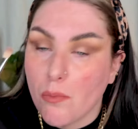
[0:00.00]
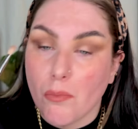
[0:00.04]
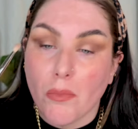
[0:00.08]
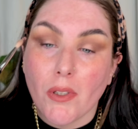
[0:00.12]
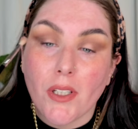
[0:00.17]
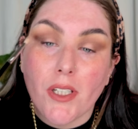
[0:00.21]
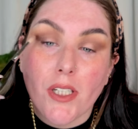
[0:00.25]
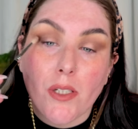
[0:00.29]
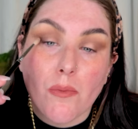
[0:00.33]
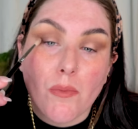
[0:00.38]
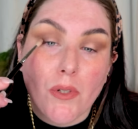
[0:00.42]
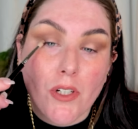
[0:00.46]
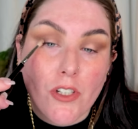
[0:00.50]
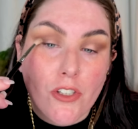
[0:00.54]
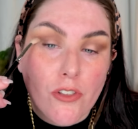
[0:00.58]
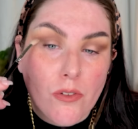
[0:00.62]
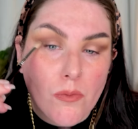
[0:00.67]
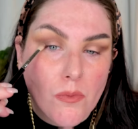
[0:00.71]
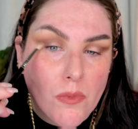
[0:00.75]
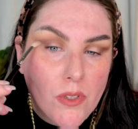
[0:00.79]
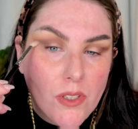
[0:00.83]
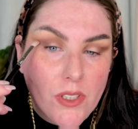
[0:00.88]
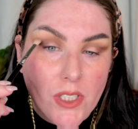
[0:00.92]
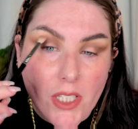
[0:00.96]
Blending brush
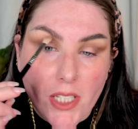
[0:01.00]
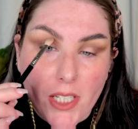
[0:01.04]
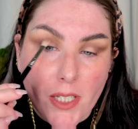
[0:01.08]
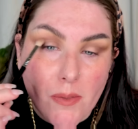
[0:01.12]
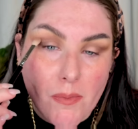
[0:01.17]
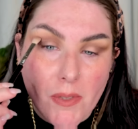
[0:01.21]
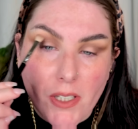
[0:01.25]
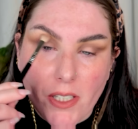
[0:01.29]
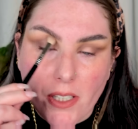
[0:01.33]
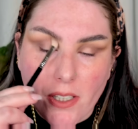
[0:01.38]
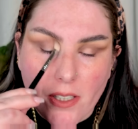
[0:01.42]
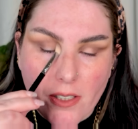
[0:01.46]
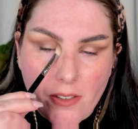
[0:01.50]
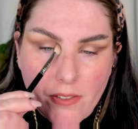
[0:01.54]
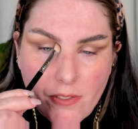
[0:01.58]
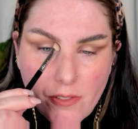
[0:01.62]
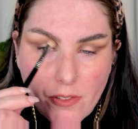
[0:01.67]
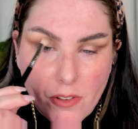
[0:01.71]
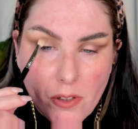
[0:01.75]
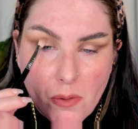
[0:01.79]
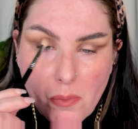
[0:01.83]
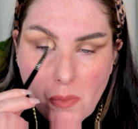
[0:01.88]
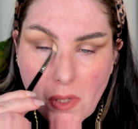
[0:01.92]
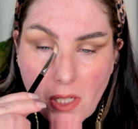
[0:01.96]
one more time here
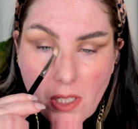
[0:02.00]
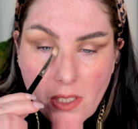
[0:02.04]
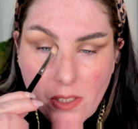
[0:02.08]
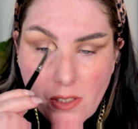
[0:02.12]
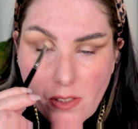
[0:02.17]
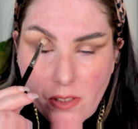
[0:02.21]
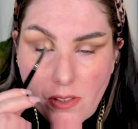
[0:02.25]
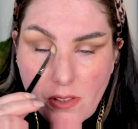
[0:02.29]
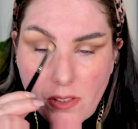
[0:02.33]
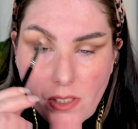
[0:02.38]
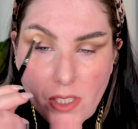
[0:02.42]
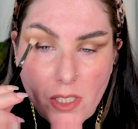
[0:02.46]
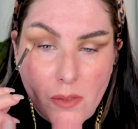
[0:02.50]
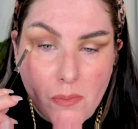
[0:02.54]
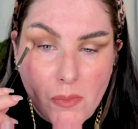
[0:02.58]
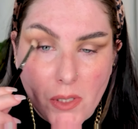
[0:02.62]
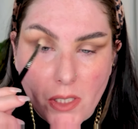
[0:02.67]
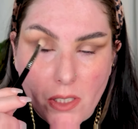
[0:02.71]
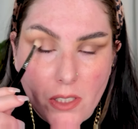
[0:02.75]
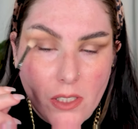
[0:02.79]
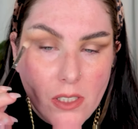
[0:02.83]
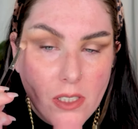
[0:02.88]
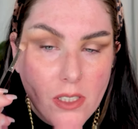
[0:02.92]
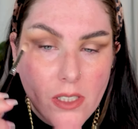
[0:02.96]
from
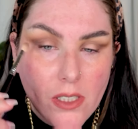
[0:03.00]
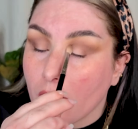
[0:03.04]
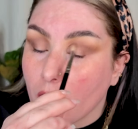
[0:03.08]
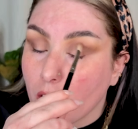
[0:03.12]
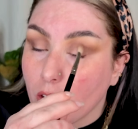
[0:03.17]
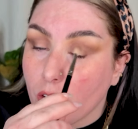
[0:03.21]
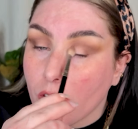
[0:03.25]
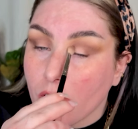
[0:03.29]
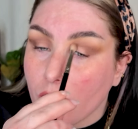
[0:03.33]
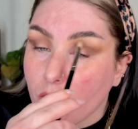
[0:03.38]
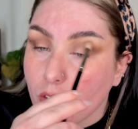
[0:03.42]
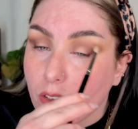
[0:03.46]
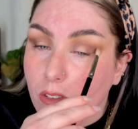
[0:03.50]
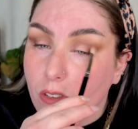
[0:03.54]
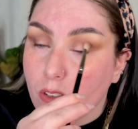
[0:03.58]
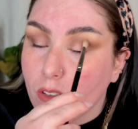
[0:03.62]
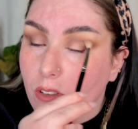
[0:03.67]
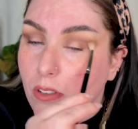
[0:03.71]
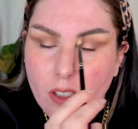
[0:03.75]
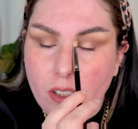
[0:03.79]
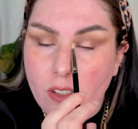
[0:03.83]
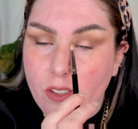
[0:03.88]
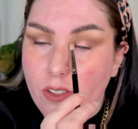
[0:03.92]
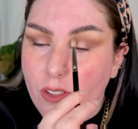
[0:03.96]
Sigma. Just
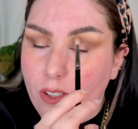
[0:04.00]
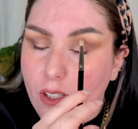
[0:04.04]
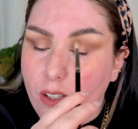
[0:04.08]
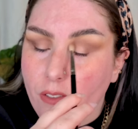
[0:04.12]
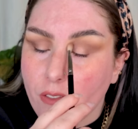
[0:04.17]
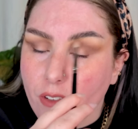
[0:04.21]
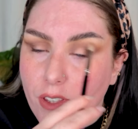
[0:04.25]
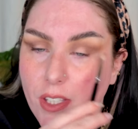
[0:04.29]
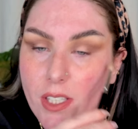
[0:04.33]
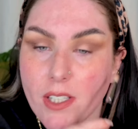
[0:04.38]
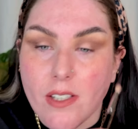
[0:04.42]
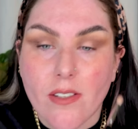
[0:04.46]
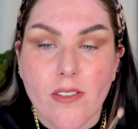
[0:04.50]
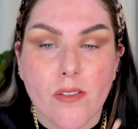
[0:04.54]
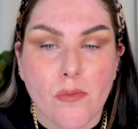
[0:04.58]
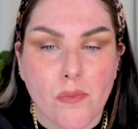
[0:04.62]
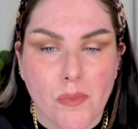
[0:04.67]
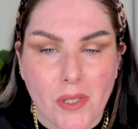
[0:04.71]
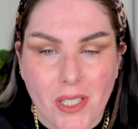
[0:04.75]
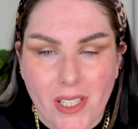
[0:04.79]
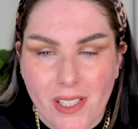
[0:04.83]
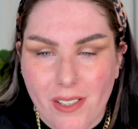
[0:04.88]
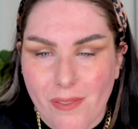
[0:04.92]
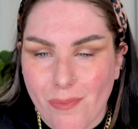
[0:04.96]
soften things a
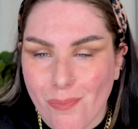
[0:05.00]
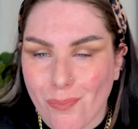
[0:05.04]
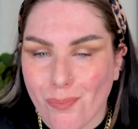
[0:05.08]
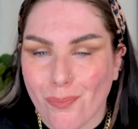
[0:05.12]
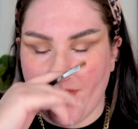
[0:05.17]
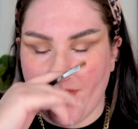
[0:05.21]
bit.